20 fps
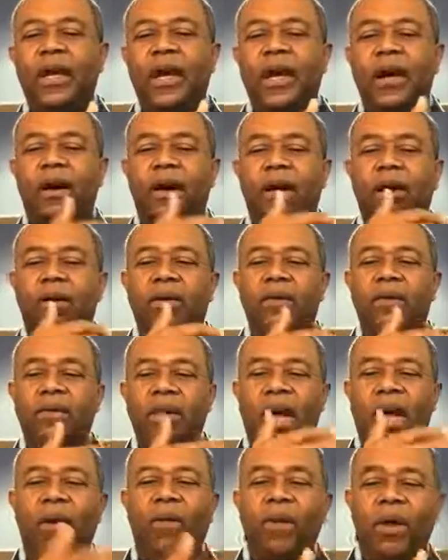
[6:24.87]
Uh,
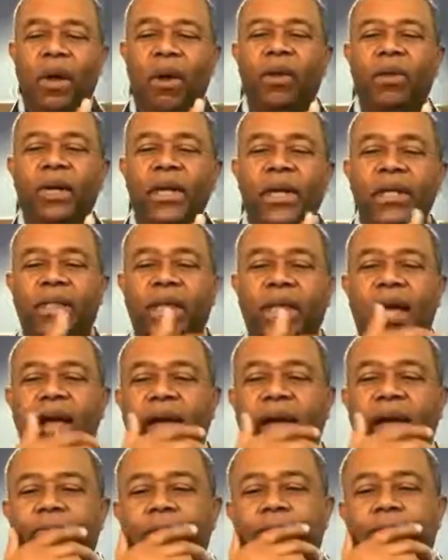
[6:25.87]
not only
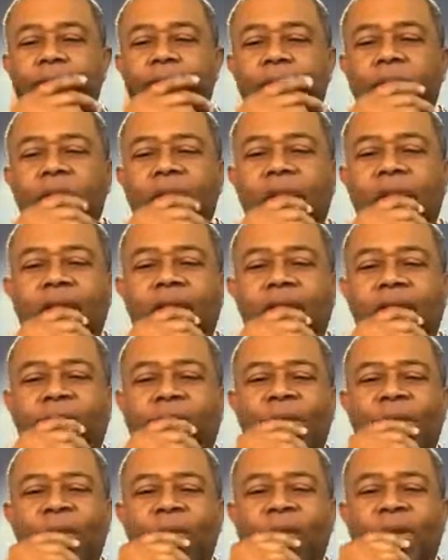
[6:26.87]
that, uh,
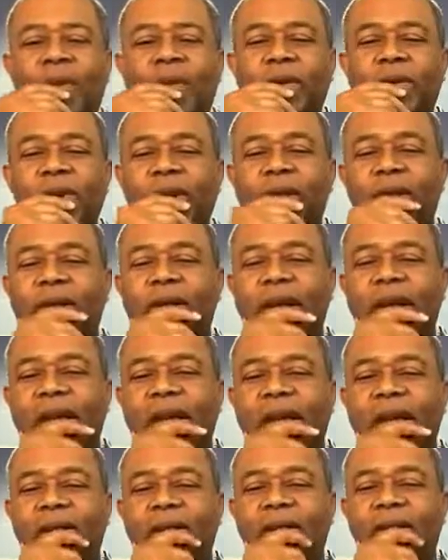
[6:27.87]
but when you look
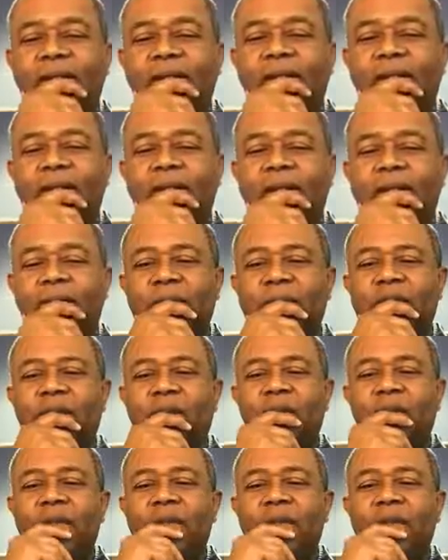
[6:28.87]
at you know
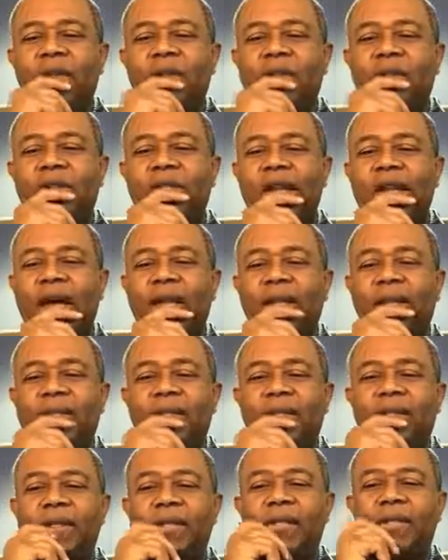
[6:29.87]
some of the
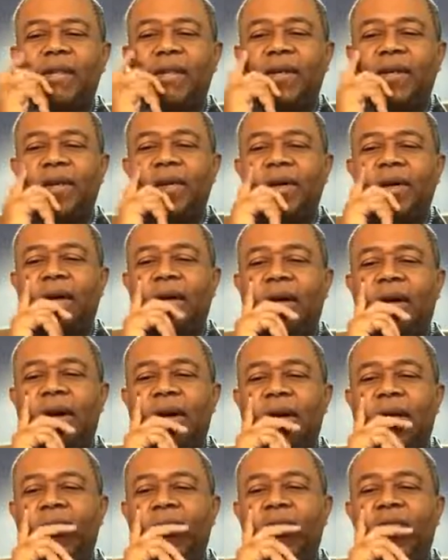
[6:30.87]
challenges
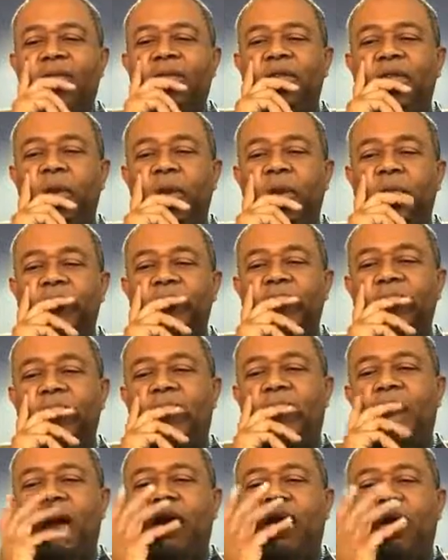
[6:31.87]
uh, of Georgia's
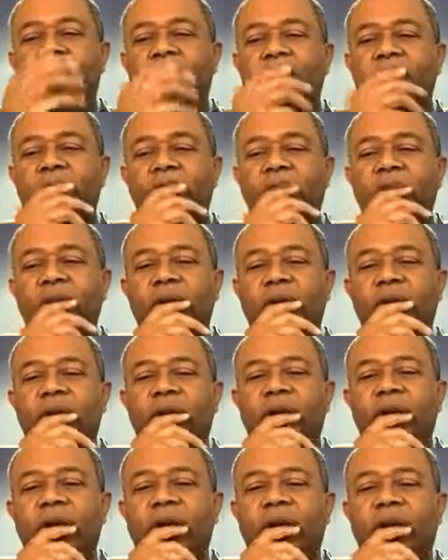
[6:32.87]
laws,
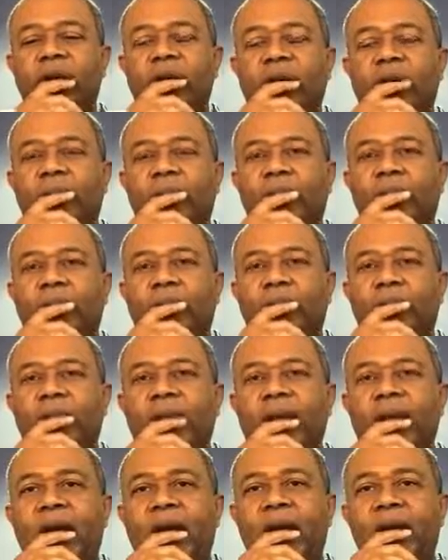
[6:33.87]
um,
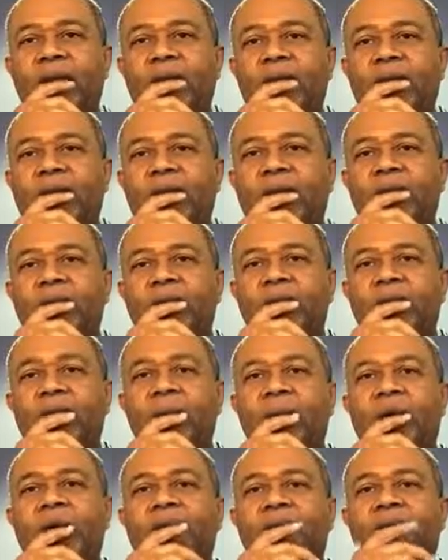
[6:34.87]
and
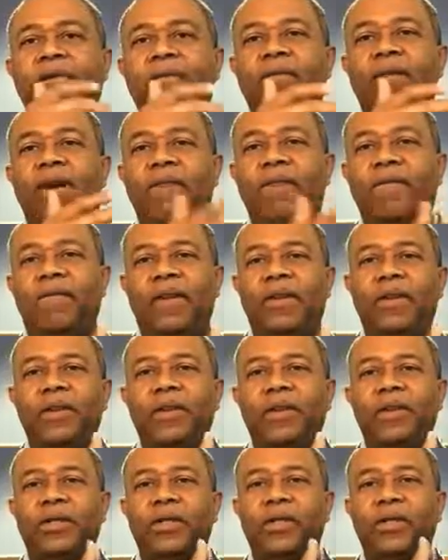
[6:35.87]
you have
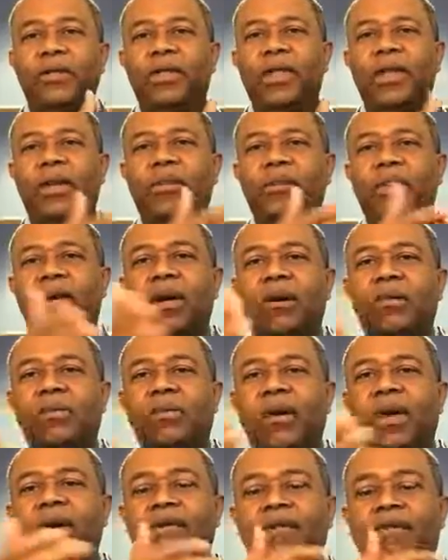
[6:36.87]
offenders who then become
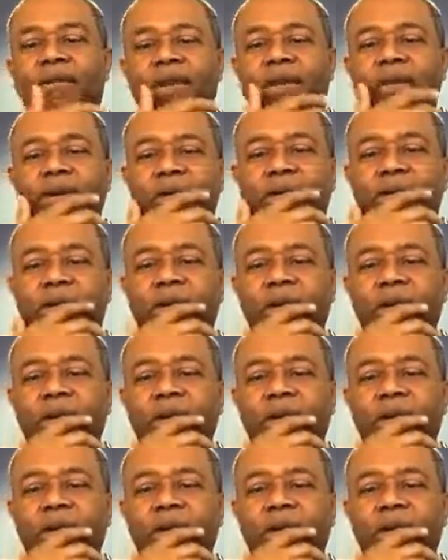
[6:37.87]
reoffenders